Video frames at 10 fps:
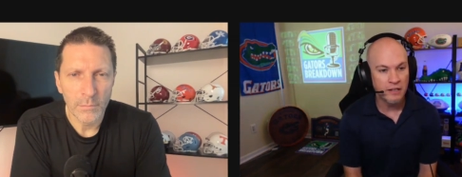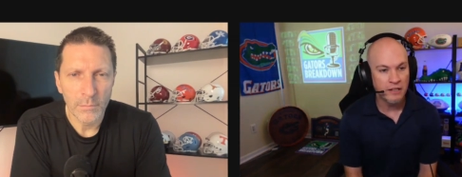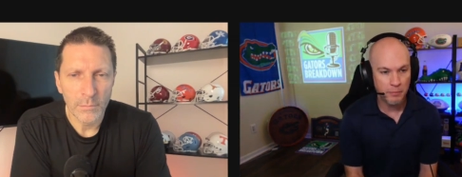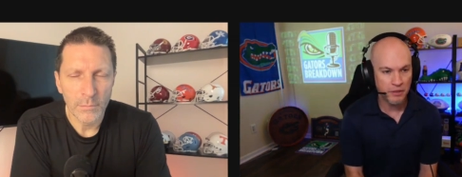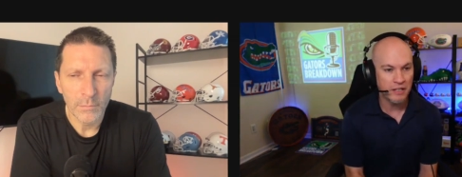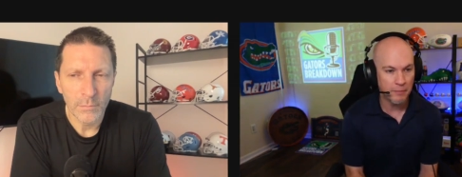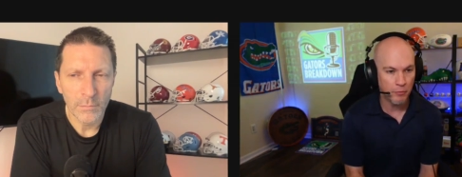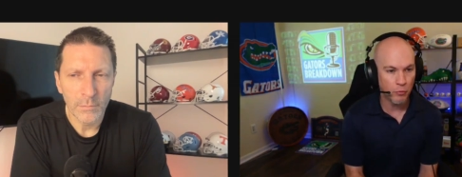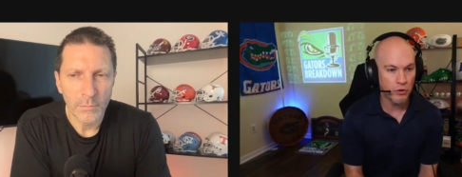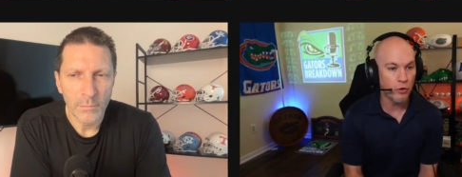Speaker 1: that Billy
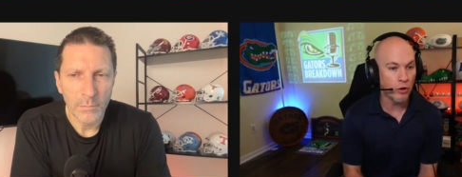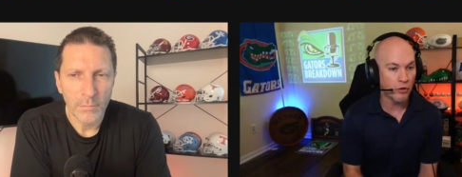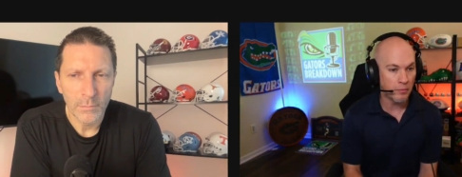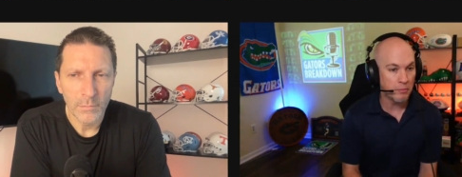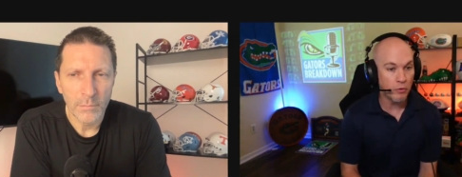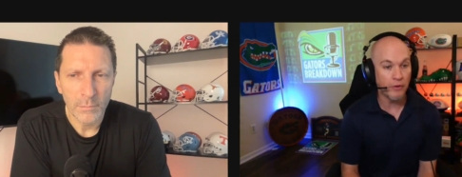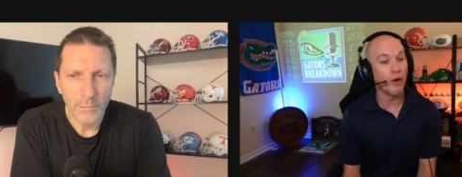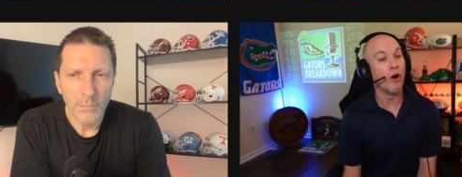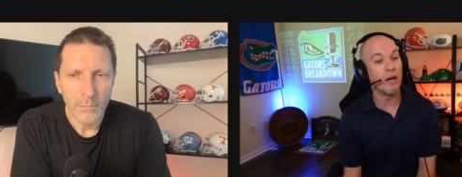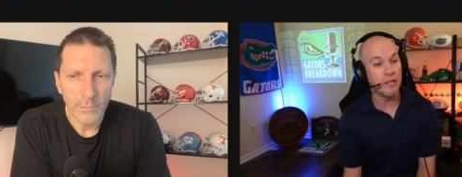Napier would no longer be
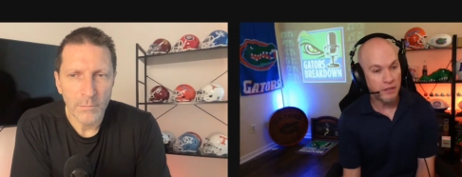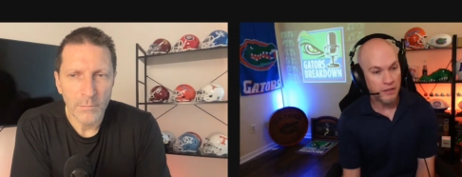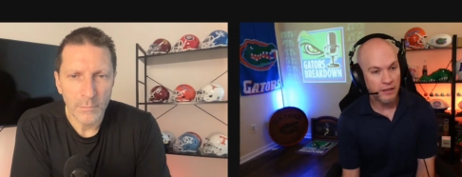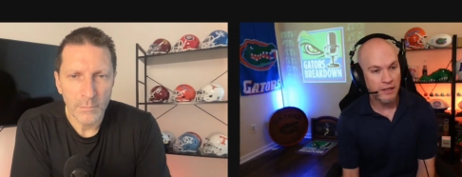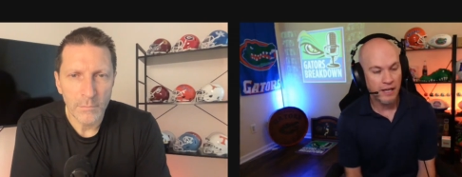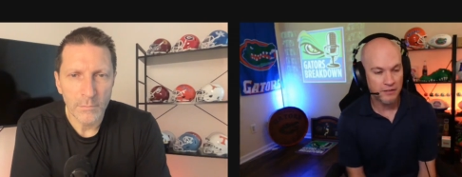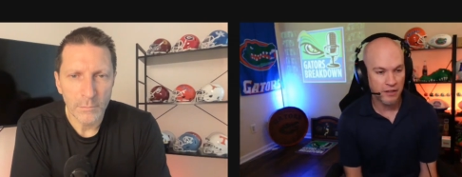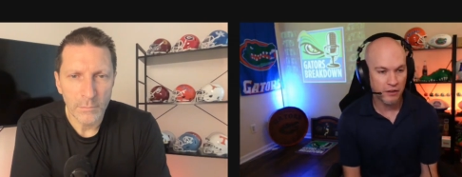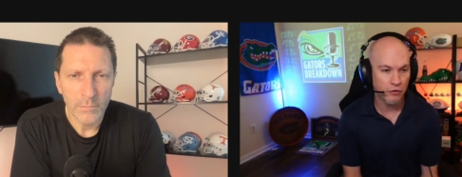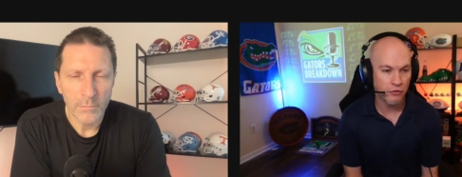moving on as
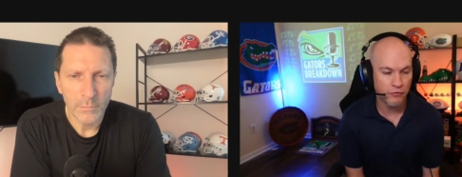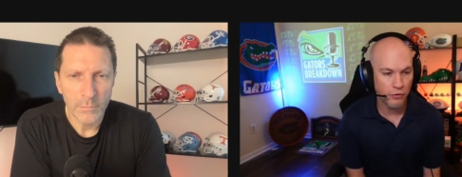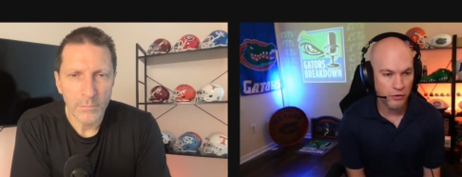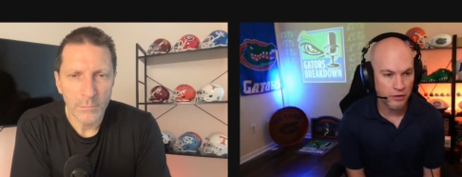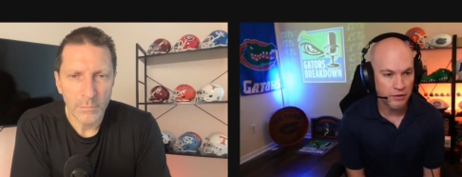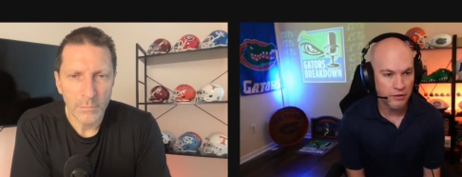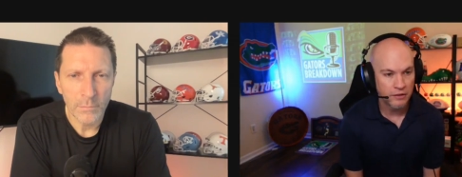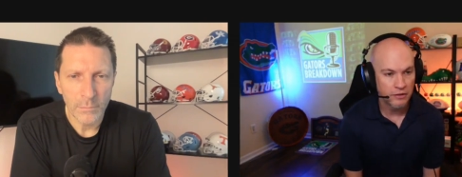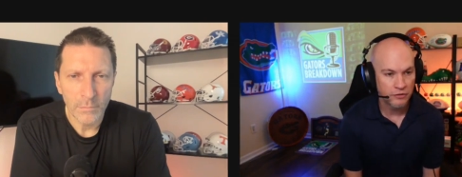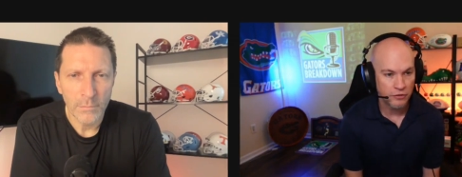head coach for Florida
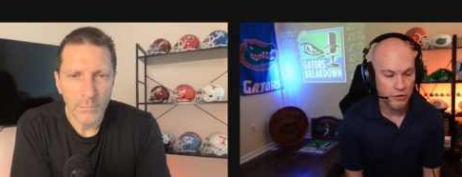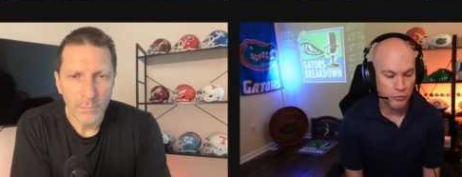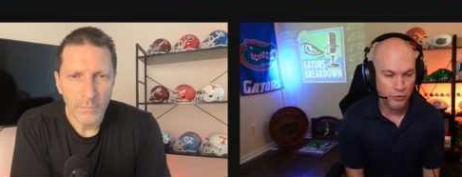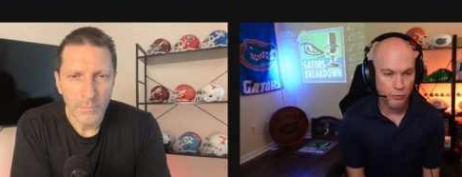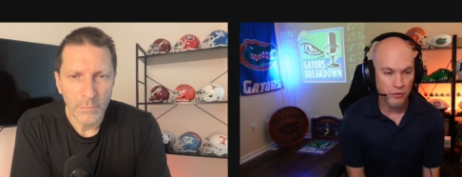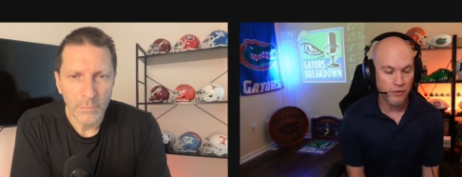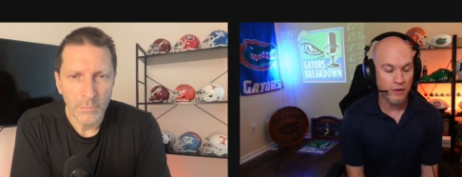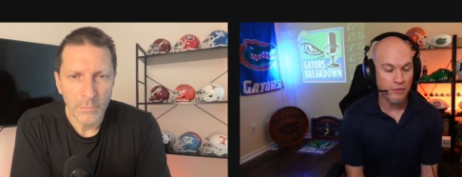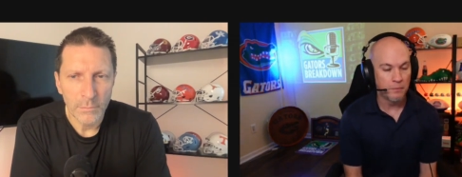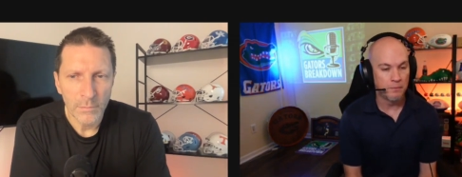starting in
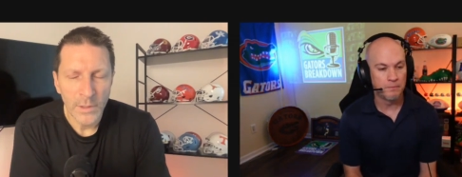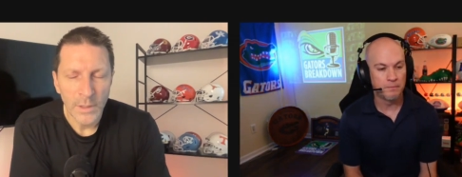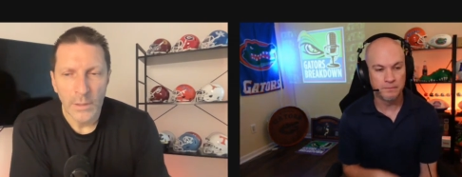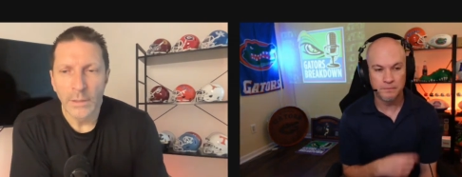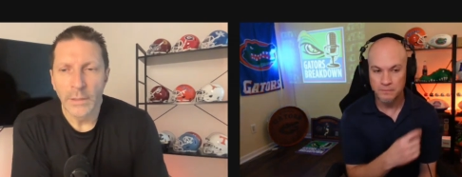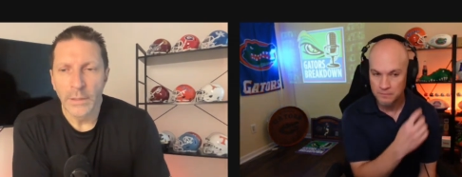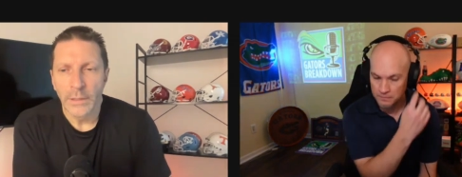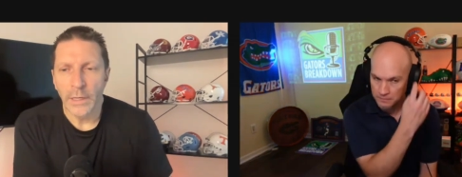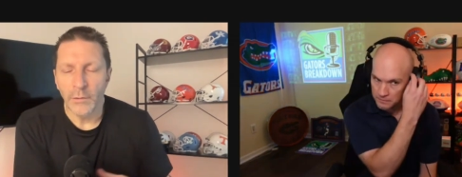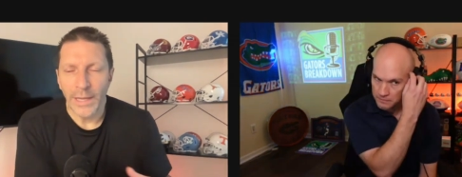2025.
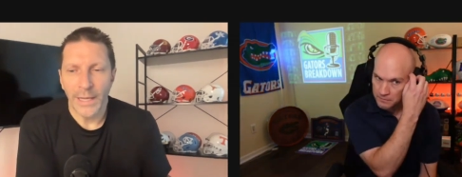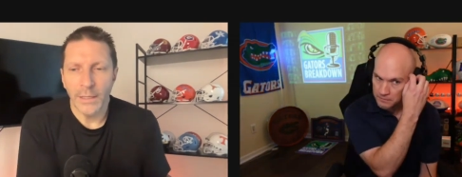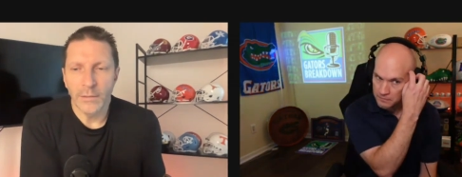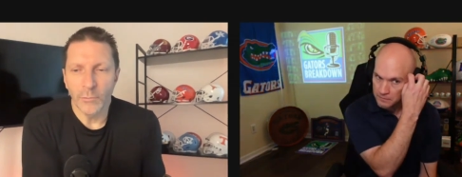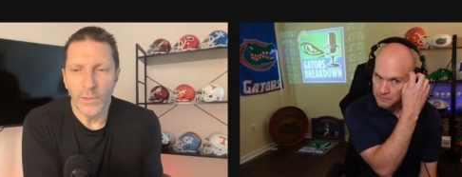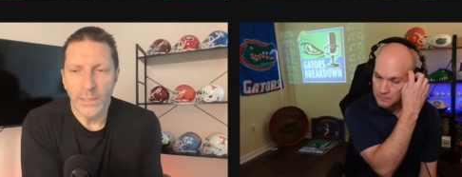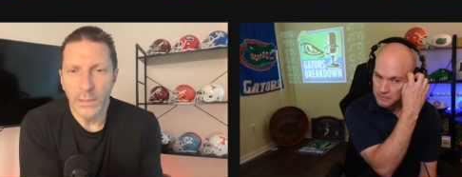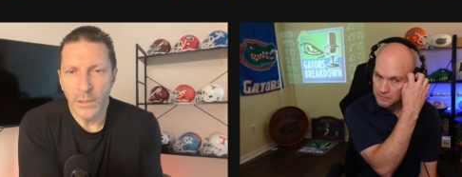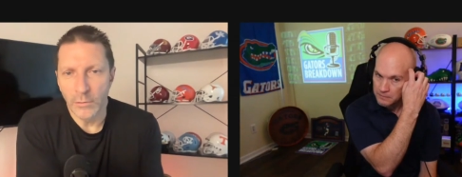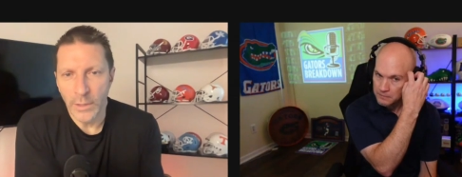
Speaker 2: Now, had we
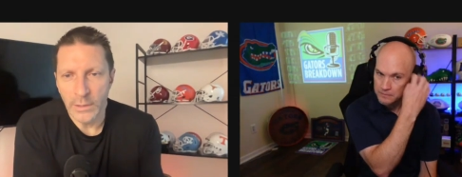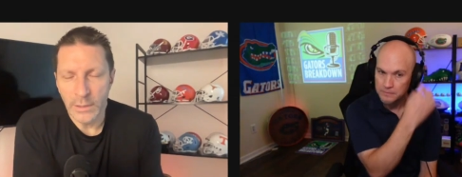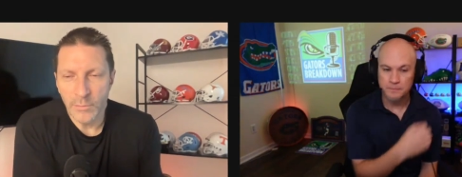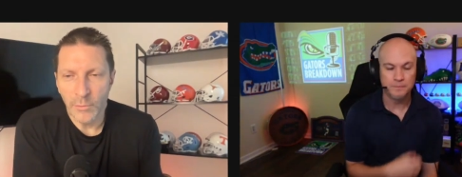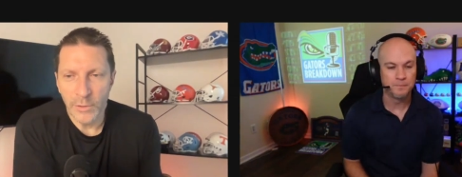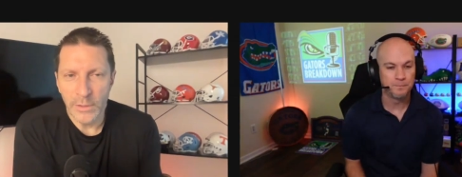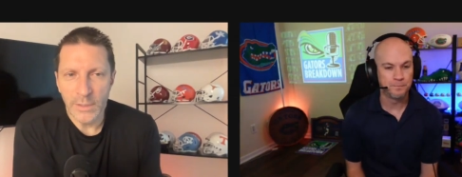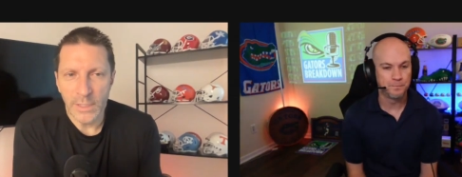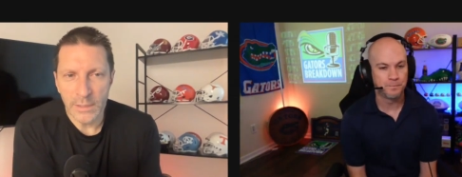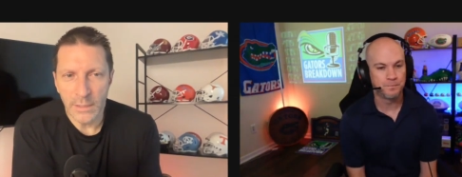known at this point in the
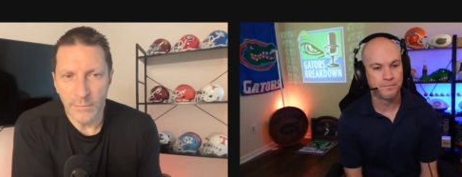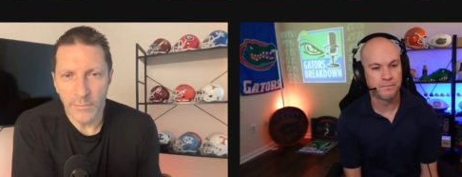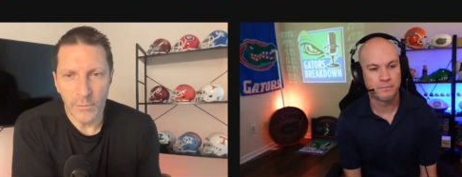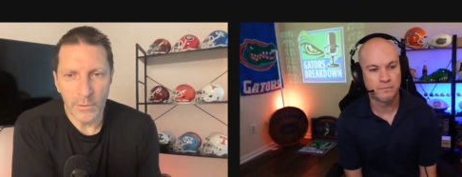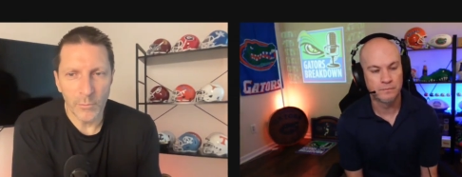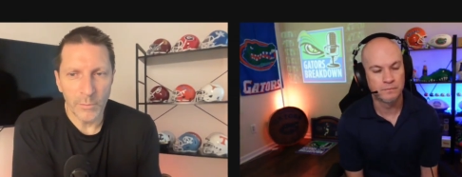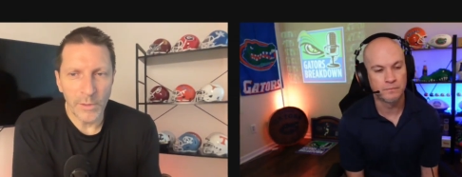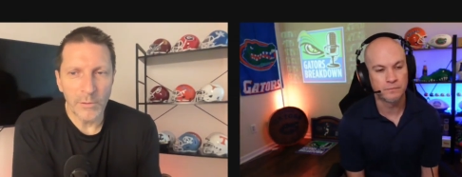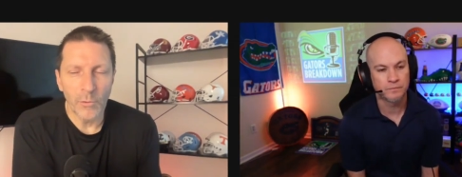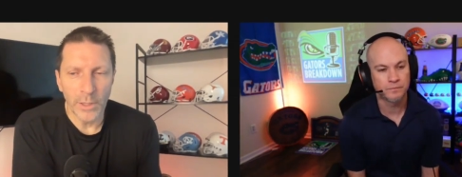season Florida would
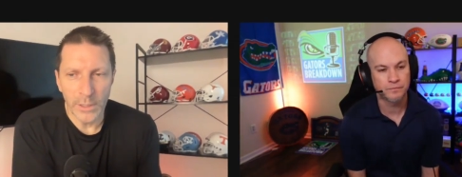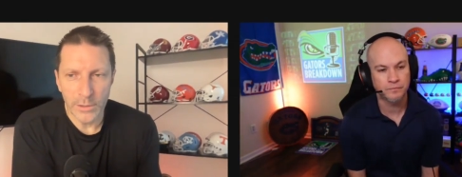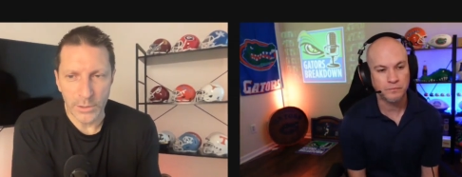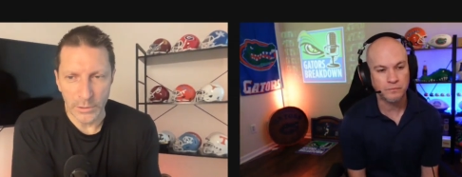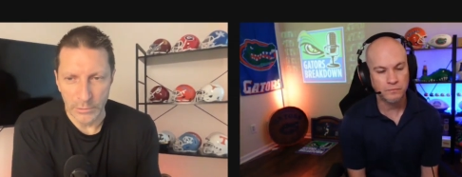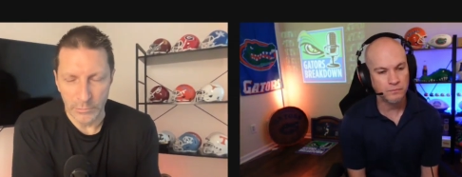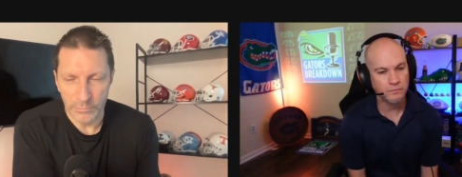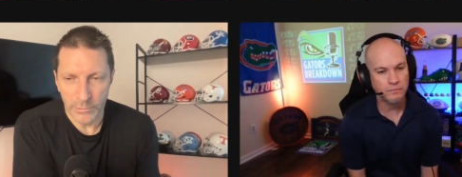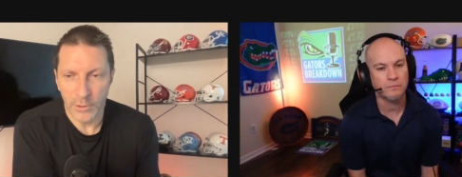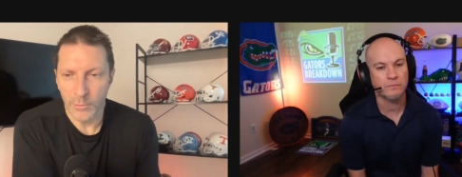be one and two,
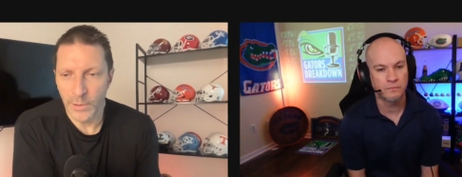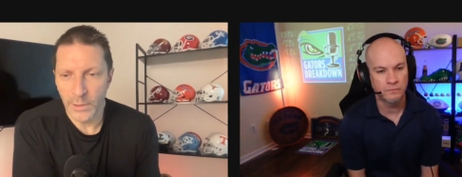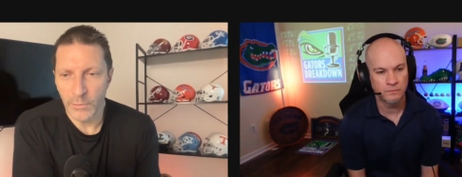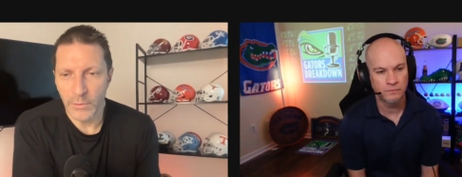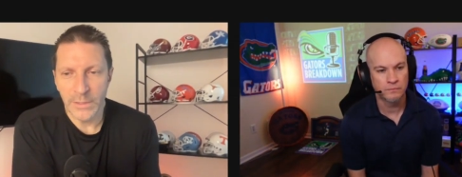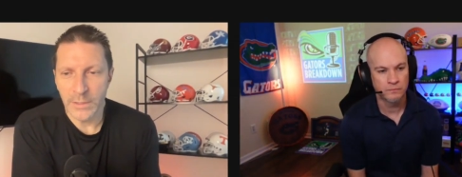nobody would be